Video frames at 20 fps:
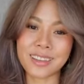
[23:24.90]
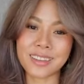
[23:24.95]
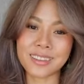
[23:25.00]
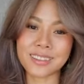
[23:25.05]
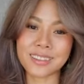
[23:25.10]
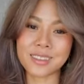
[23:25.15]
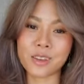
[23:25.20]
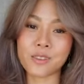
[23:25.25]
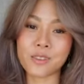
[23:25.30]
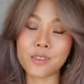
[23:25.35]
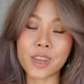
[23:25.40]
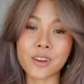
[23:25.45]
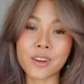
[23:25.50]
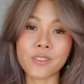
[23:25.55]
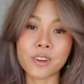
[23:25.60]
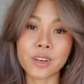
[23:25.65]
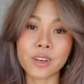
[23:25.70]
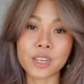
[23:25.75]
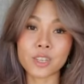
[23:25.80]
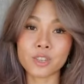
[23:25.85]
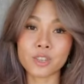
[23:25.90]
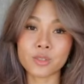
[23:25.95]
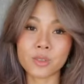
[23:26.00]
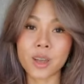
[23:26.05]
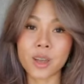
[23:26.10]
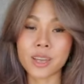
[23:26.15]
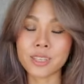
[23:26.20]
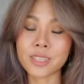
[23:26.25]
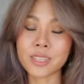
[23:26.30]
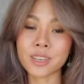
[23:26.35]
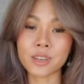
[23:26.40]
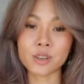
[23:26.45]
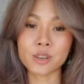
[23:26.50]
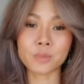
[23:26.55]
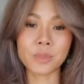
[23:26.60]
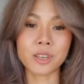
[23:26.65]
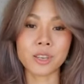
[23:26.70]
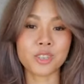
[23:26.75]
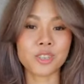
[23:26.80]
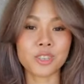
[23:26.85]
So if you're ever in Toronto,
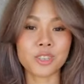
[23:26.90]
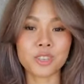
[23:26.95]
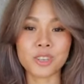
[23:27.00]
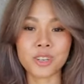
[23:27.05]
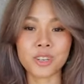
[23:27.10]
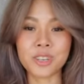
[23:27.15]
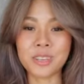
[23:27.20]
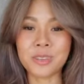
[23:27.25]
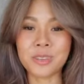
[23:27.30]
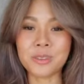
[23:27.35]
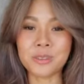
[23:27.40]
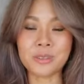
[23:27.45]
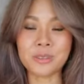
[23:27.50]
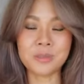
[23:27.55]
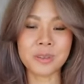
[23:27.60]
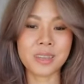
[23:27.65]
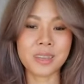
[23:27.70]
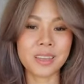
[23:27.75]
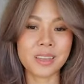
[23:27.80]
make sure you